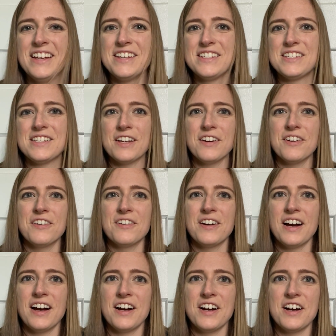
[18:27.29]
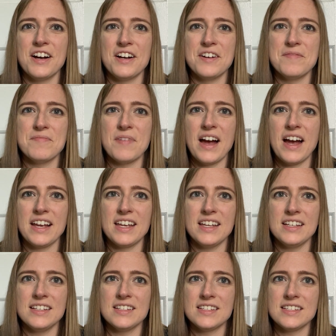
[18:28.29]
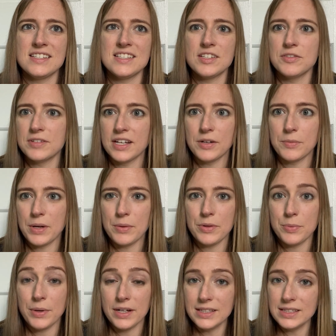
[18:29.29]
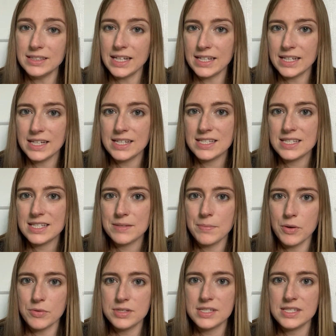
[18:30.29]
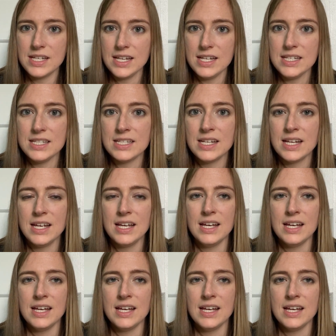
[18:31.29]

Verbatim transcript: So I can still get away with wearing leggings most days,